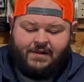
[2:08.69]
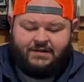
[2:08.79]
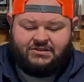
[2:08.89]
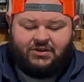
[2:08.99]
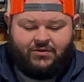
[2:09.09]

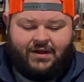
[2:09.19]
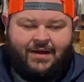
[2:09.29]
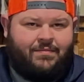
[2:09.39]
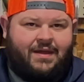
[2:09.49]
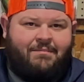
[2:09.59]

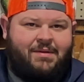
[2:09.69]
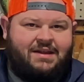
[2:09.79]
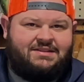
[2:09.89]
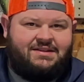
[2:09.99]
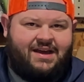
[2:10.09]
So I beat
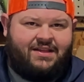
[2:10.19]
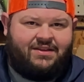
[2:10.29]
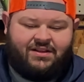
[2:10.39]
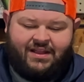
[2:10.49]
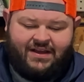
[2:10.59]
it to death in
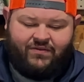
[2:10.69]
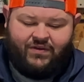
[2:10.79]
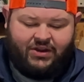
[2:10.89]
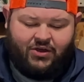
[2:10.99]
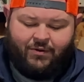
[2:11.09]
the last
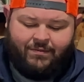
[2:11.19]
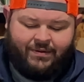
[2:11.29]
video,